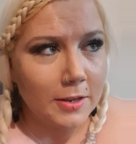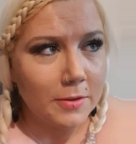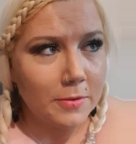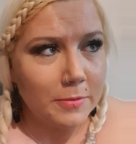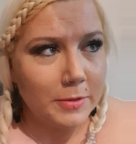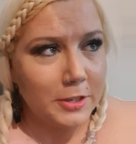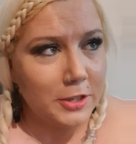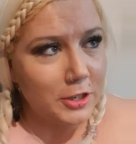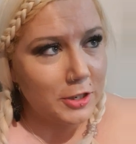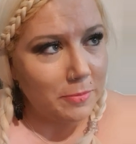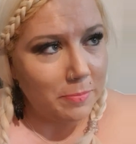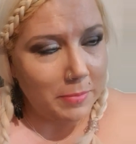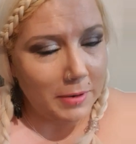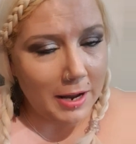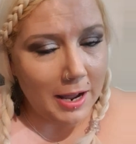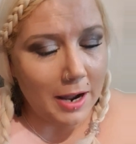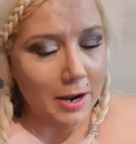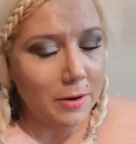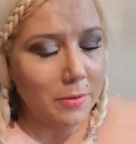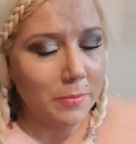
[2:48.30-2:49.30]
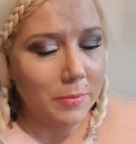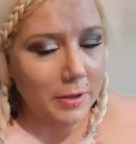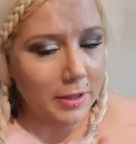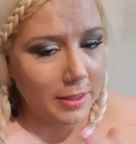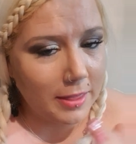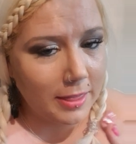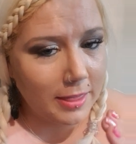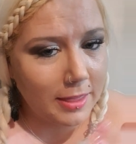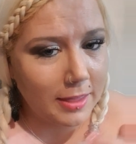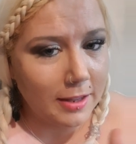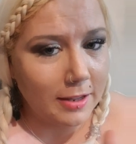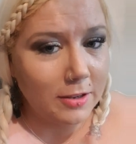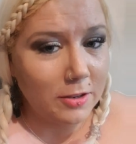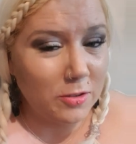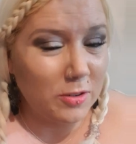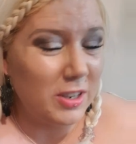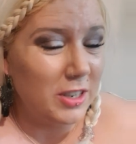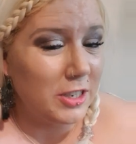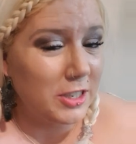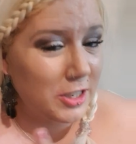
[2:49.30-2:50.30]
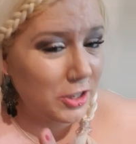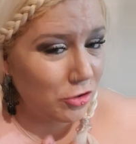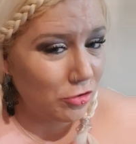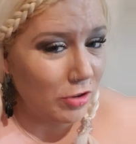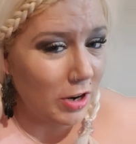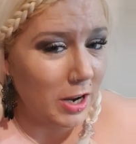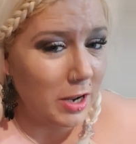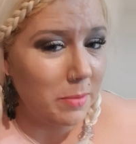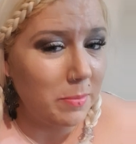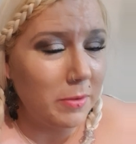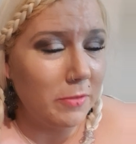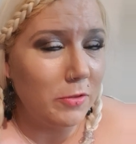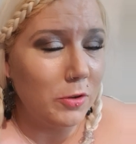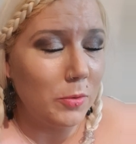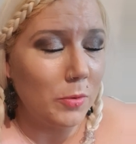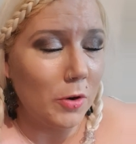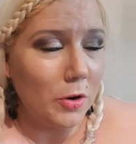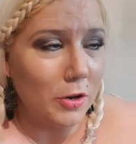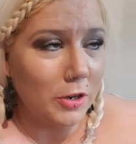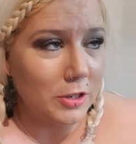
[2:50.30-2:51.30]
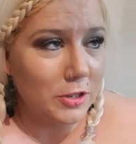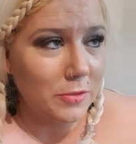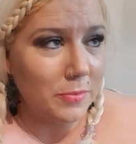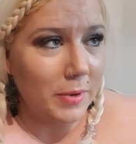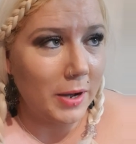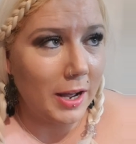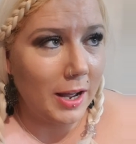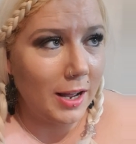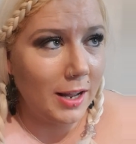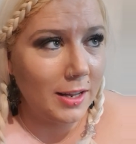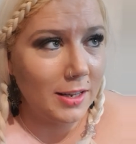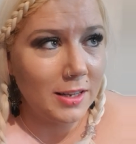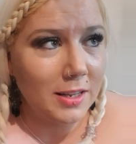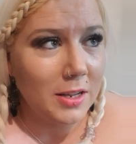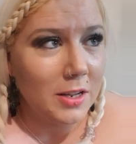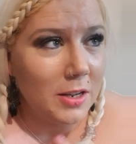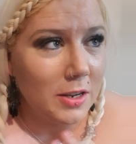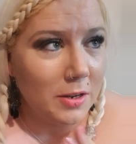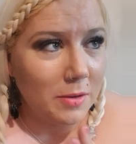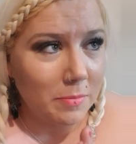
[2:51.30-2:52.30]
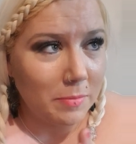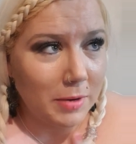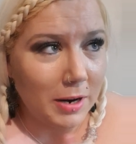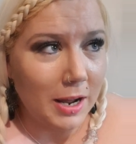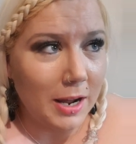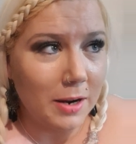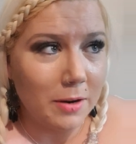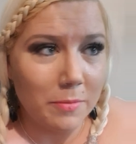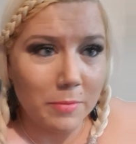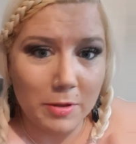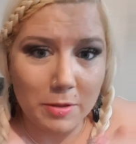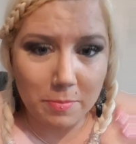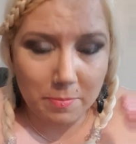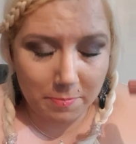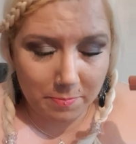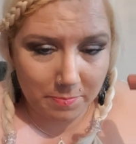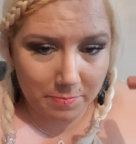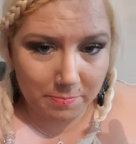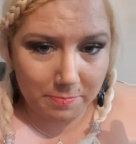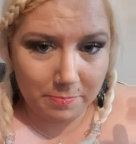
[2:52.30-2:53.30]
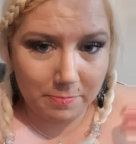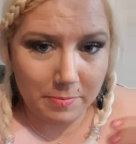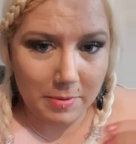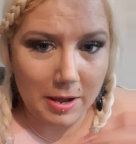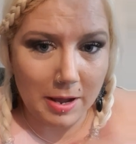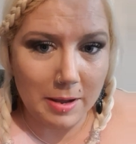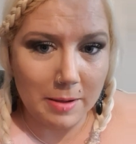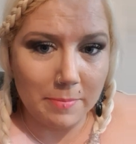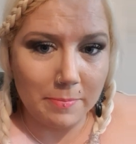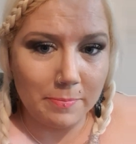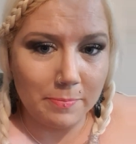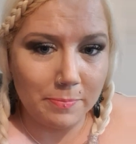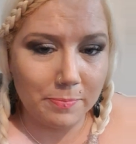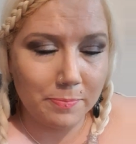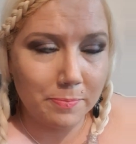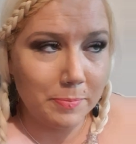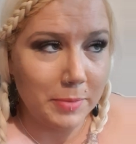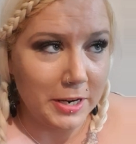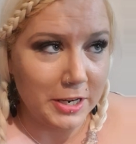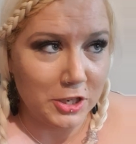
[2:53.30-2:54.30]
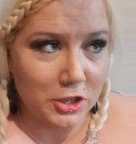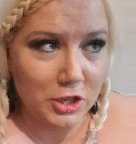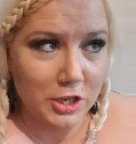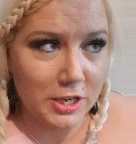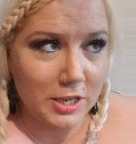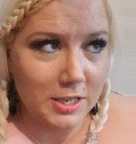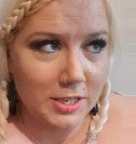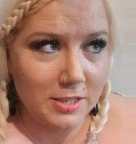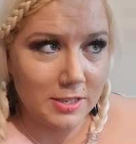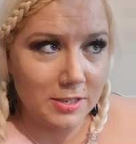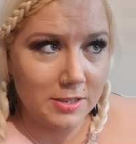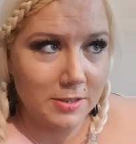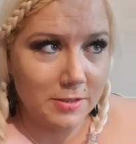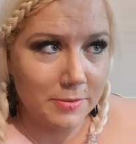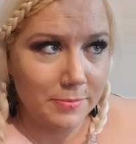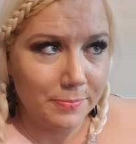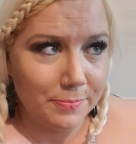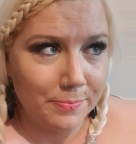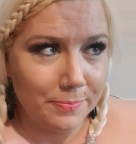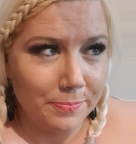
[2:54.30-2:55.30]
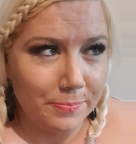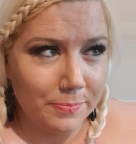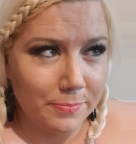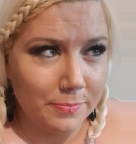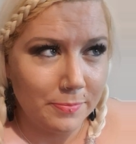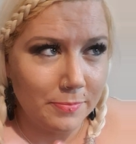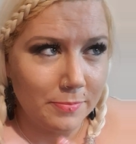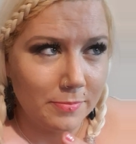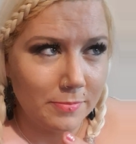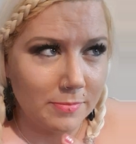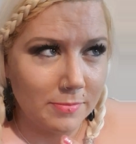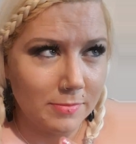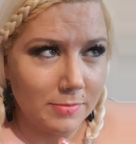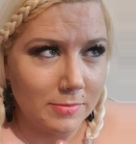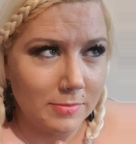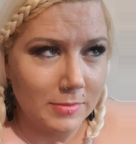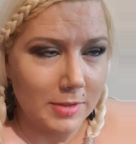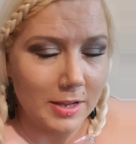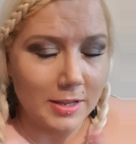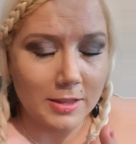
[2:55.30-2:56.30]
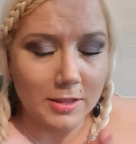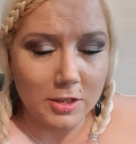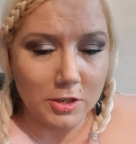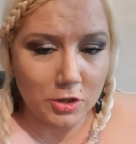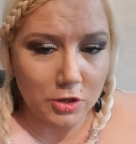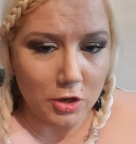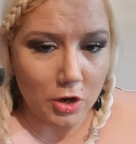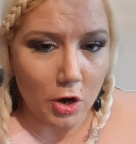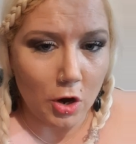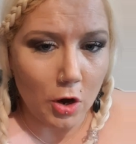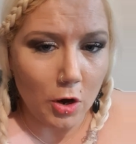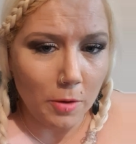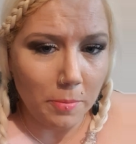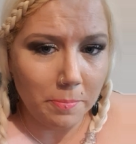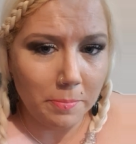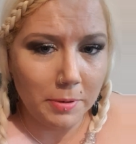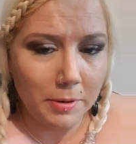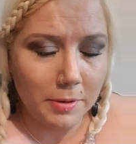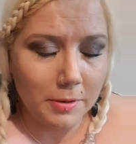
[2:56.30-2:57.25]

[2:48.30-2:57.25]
which are black with, you can describe if you want as well, black with pictures at the top.